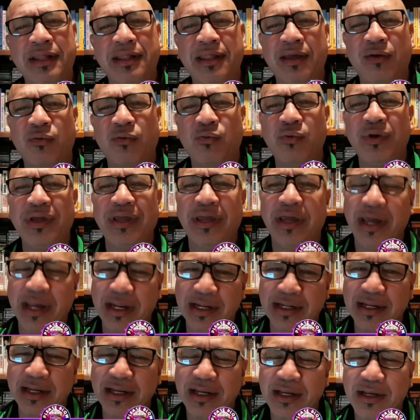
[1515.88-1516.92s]
that we
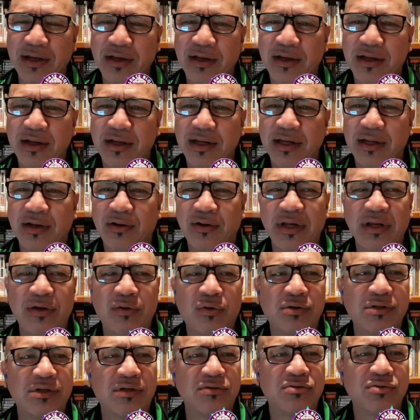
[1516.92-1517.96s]
had, in
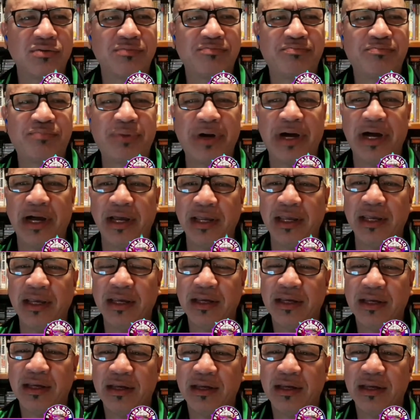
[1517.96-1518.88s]
order to buy